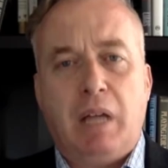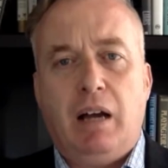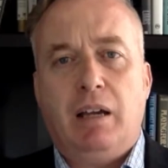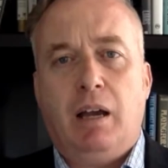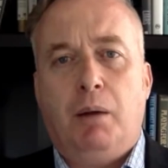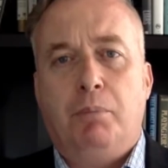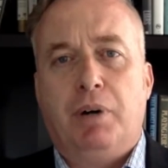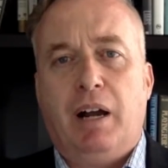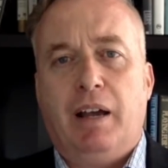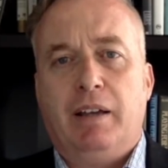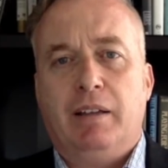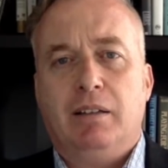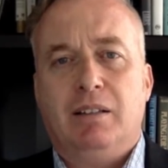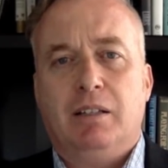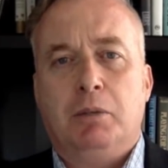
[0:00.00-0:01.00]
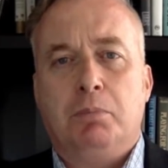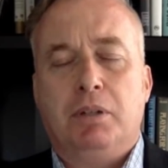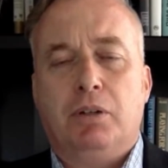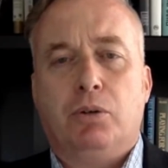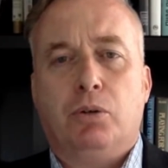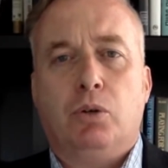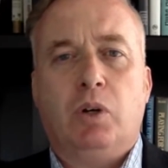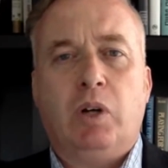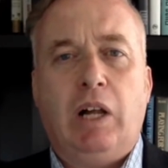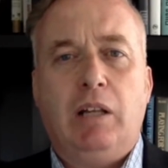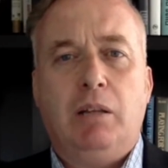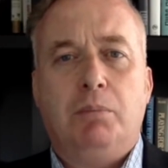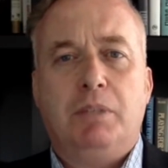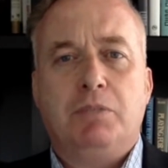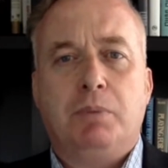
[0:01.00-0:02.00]
Hi, I'm Brian Lilley, political
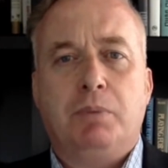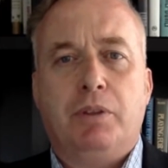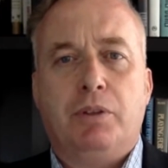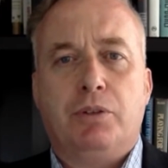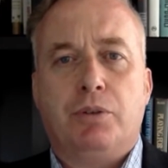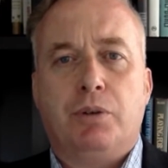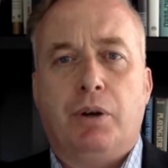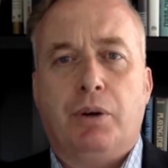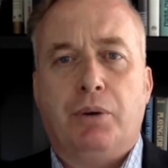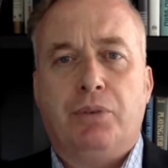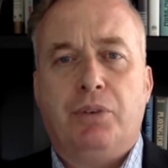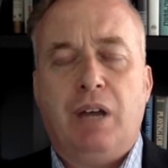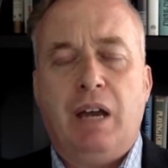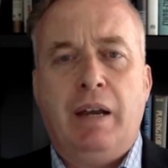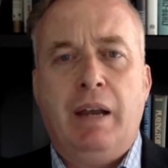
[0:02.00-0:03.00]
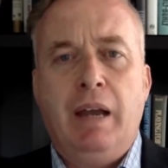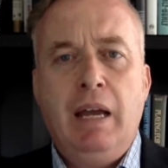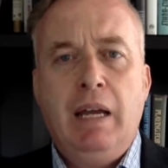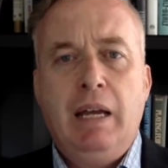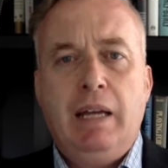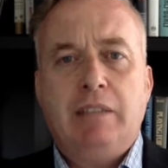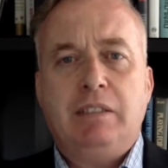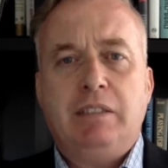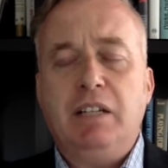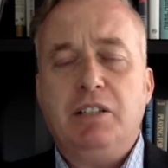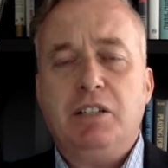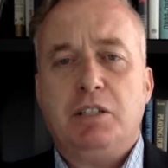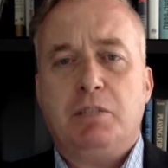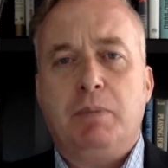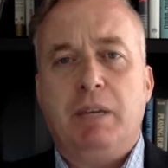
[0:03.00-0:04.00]
columnist with the Toronto Sun. It's not
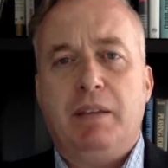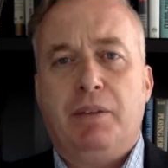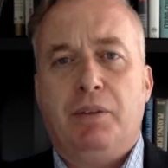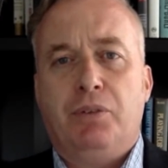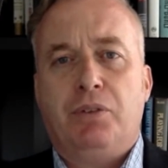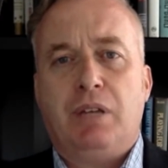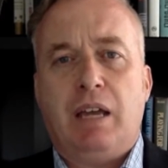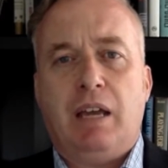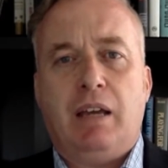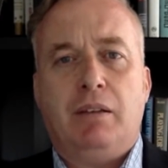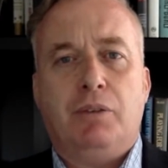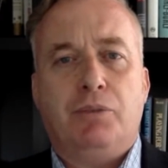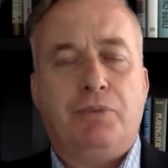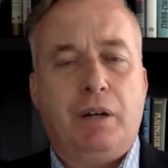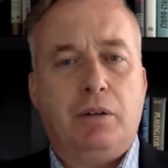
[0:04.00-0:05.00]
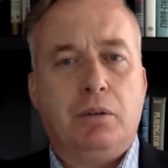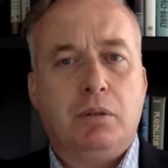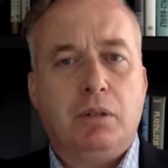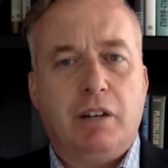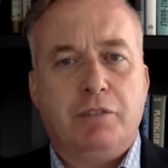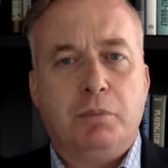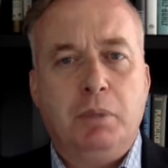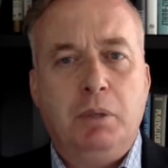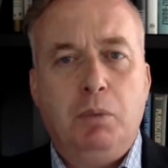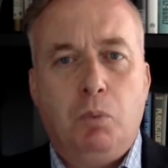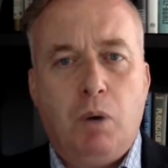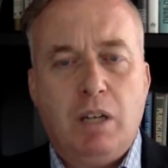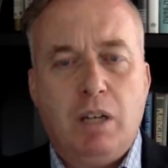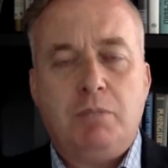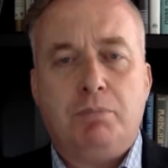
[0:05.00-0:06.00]
just me that's saying the federal government
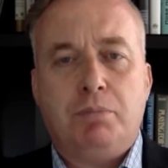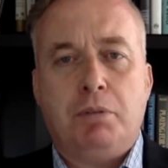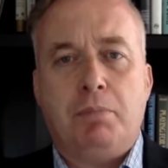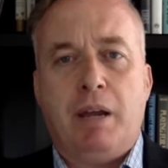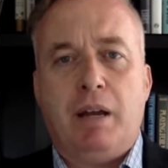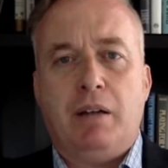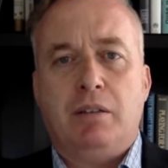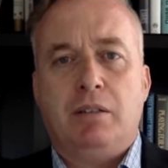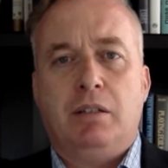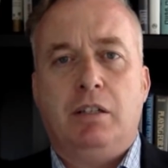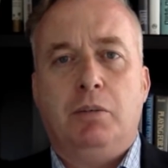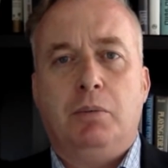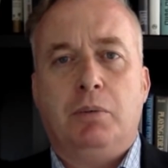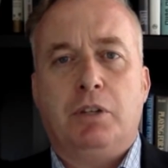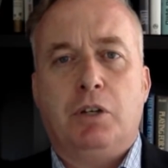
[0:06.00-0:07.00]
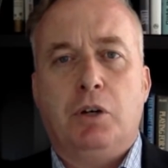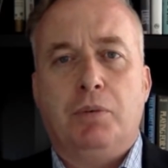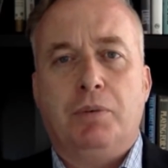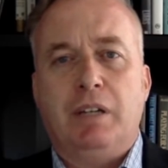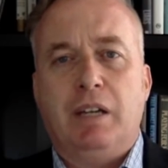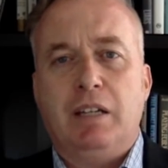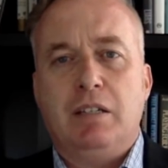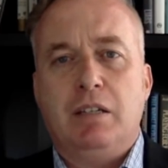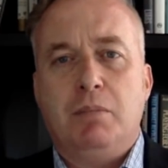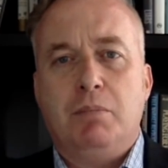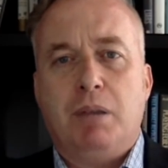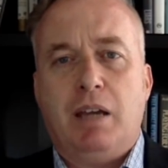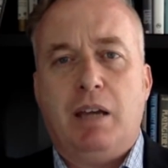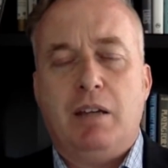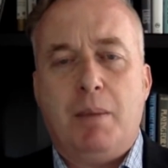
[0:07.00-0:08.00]
wasn't prepared to deal with the COVID 19
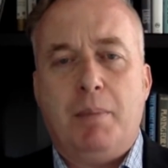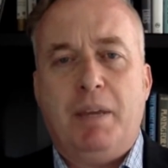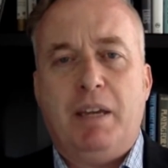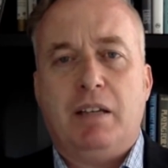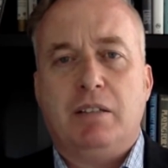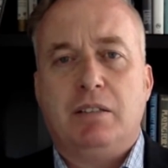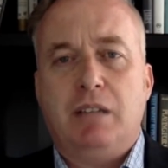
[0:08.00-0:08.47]
pandemic. It's